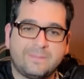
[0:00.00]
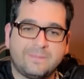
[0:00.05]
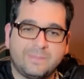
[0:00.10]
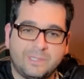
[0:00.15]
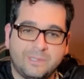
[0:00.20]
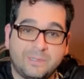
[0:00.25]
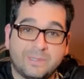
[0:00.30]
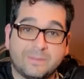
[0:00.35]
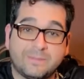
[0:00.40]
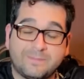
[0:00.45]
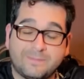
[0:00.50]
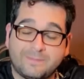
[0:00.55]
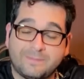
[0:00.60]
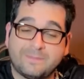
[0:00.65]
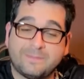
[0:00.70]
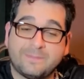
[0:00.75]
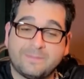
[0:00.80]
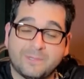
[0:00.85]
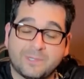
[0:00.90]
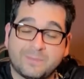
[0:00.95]
do it
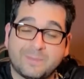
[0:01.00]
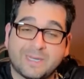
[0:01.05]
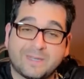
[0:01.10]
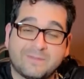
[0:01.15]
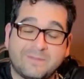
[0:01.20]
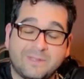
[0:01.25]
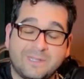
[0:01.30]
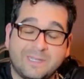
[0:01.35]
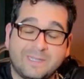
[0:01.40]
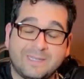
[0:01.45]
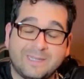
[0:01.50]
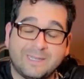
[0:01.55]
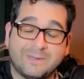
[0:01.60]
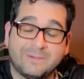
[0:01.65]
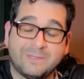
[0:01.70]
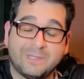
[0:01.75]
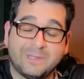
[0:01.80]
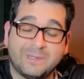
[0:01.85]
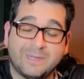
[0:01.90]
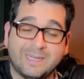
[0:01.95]
respectfully
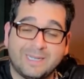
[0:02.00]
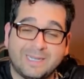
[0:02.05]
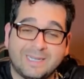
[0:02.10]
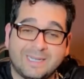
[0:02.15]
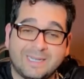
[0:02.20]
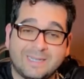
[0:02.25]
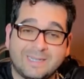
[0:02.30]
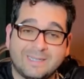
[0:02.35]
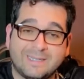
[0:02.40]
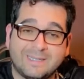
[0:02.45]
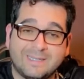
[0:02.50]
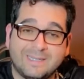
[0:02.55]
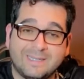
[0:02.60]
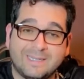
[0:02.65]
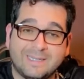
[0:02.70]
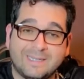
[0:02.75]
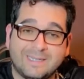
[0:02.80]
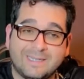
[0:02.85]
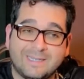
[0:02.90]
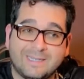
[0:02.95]
and do it
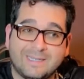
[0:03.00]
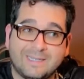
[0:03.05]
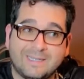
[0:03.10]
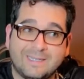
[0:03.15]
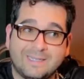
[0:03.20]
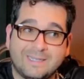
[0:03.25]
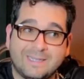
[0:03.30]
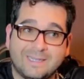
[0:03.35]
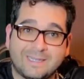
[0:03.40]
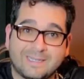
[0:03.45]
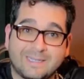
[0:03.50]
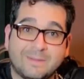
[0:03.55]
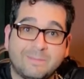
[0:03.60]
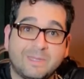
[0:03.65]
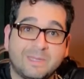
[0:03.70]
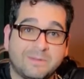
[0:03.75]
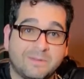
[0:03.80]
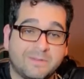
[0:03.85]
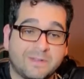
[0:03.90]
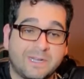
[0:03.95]
at some
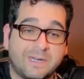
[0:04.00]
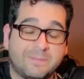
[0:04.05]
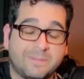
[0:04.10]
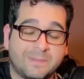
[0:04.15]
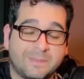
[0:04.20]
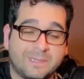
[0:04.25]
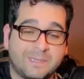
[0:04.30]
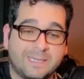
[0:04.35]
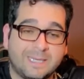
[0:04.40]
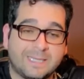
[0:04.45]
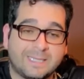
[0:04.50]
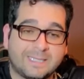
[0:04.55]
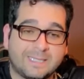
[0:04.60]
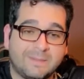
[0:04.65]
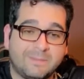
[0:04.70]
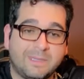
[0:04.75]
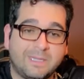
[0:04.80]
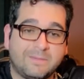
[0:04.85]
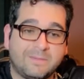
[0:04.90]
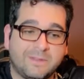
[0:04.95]

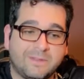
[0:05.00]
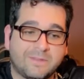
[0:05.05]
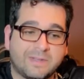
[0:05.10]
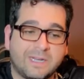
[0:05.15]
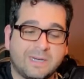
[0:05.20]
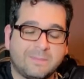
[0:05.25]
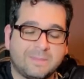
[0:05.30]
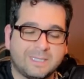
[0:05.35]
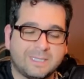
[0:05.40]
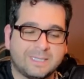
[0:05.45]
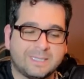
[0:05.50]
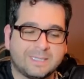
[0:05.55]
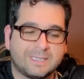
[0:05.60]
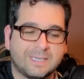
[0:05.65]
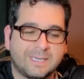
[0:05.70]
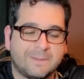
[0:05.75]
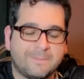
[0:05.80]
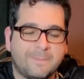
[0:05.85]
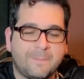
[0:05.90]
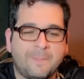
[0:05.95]
level of
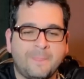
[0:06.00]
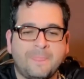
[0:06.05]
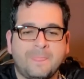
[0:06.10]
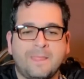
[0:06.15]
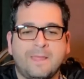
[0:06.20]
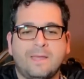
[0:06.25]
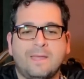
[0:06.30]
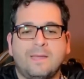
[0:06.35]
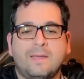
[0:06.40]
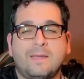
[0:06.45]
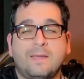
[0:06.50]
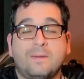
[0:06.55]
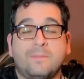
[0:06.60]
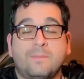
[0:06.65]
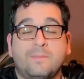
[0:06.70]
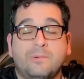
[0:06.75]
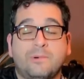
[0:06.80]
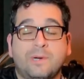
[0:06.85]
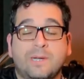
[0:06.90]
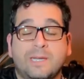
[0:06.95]
competency,
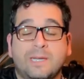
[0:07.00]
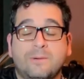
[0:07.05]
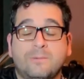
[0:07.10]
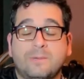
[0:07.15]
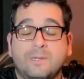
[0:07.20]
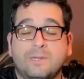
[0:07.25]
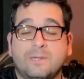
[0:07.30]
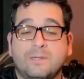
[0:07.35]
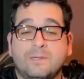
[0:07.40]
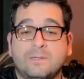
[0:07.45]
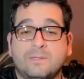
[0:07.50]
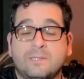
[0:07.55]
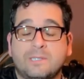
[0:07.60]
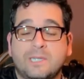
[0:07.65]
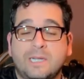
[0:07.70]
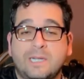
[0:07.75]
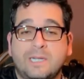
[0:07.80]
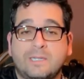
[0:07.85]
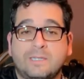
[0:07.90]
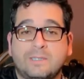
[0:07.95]
boy, it will
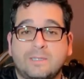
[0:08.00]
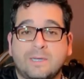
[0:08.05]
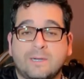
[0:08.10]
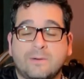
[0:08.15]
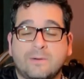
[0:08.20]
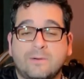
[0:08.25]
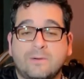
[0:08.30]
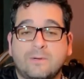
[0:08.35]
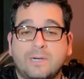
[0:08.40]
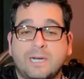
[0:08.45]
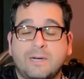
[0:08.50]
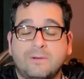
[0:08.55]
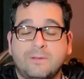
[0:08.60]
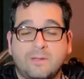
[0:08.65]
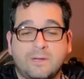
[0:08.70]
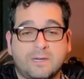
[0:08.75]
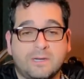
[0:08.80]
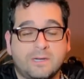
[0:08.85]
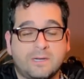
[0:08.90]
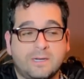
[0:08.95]
change their whole
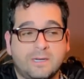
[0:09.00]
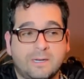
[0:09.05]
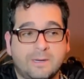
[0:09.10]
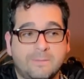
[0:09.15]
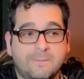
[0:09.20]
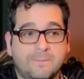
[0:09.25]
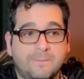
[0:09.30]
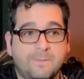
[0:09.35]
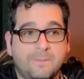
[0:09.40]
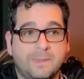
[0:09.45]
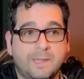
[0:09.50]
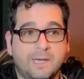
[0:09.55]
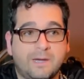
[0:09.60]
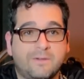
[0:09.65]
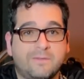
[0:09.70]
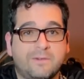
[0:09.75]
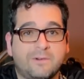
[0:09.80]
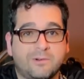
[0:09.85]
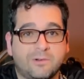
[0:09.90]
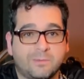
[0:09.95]
outlook on
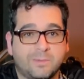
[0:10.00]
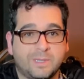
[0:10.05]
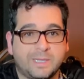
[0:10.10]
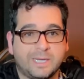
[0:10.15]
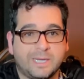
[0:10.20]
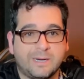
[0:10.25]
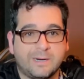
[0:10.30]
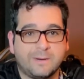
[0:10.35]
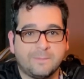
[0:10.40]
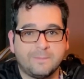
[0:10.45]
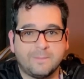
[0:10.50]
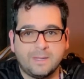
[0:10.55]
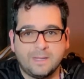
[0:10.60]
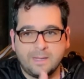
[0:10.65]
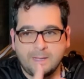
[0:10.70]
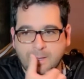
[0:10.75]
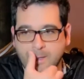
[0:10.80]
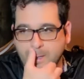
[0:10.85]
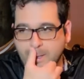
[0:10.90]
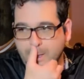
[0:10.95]
how vulnerable they are.
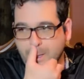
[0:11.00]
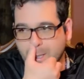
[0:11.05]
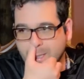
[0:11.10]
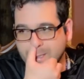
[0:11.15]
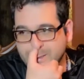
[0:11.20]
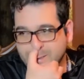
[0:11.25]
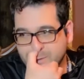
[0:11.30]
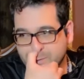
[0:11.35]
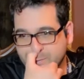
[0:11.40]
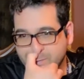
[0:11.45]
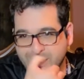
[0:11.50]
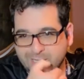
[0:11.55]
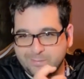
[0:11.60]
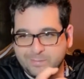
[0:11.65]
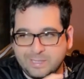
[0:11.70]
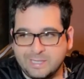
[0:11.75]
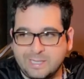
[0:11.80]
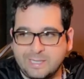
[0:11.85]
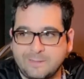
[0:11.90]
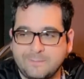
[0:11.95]
It's
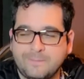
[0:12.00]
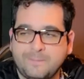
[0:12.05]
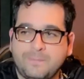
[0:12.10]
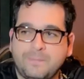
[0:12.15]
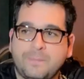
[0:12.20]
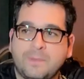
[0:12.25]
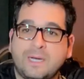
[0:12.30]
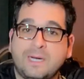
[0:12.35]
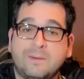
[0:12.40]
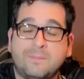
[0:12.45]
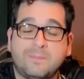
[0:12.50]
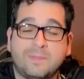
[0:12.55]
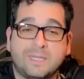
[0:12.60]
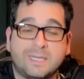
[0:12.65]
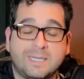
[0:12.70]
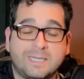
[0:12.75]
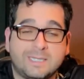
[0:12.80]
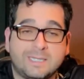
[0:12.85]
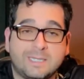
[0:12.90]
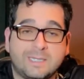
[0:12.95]
incredibly
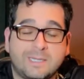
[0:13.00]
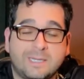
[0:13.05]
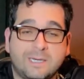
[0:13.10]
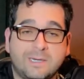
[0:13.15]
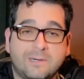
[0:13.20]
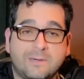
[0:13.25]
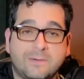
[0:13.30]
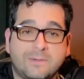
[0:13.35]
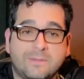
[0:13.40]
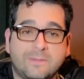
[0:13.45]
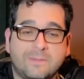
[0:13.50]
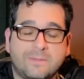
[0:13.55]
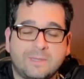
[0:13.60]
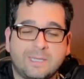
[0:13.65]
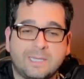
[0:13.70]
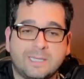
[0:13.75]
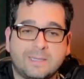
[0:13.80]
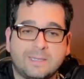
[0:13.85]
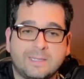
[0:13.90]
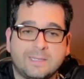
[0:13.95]
humbling to know
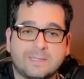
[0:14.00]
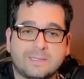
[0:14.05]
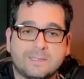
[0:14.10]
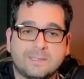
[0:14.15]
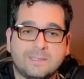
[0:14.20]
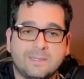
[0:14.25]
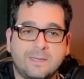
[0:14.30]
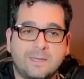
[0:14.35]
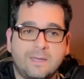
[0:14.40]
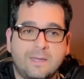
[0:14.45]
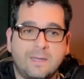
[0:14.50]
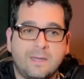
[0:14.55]
that this